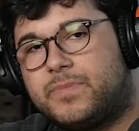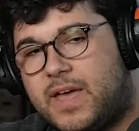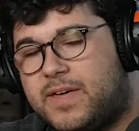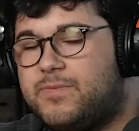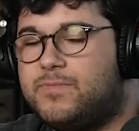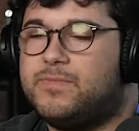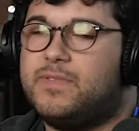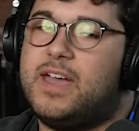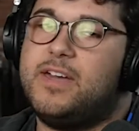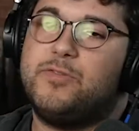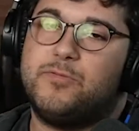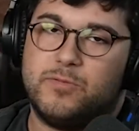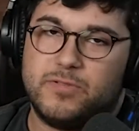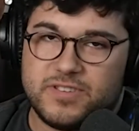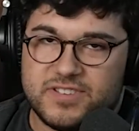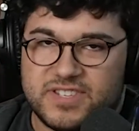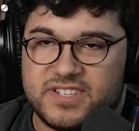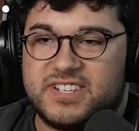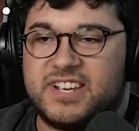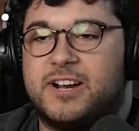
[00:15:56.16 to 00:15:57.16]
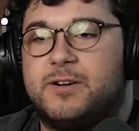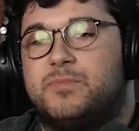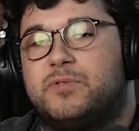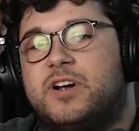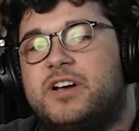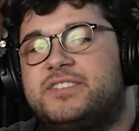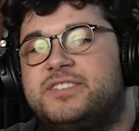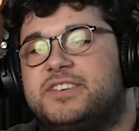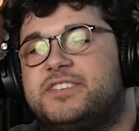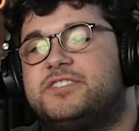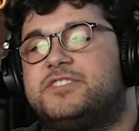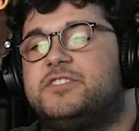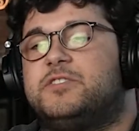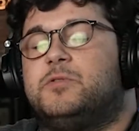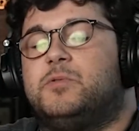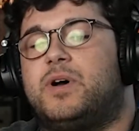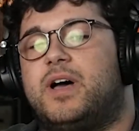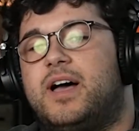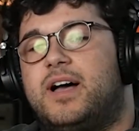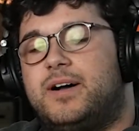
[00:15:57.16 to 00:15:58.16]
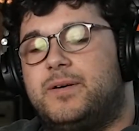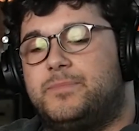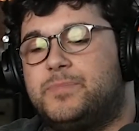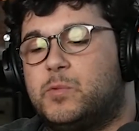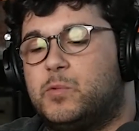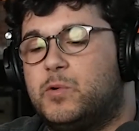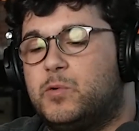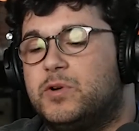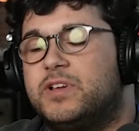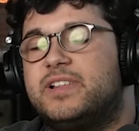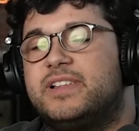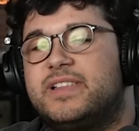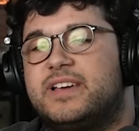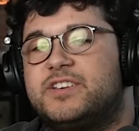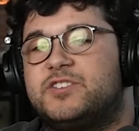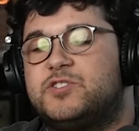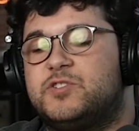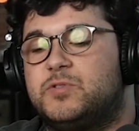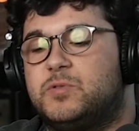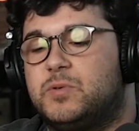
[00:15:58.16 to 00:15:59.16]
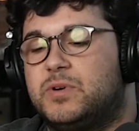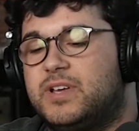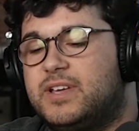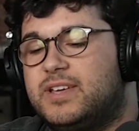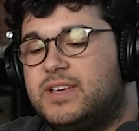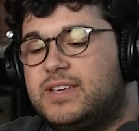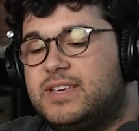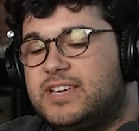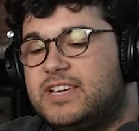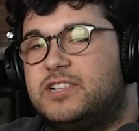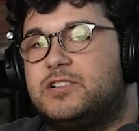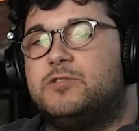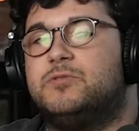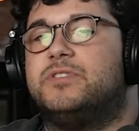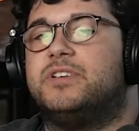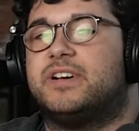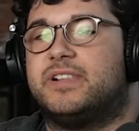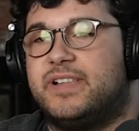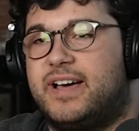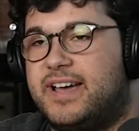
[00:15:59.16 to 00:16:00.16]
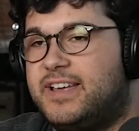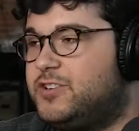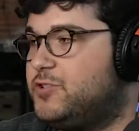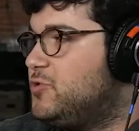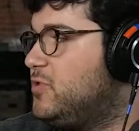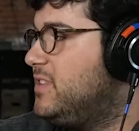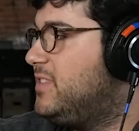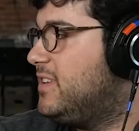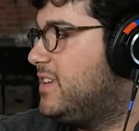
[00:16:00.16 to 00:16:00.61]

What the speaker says: And through this entire process too, we really like to include the client, treat the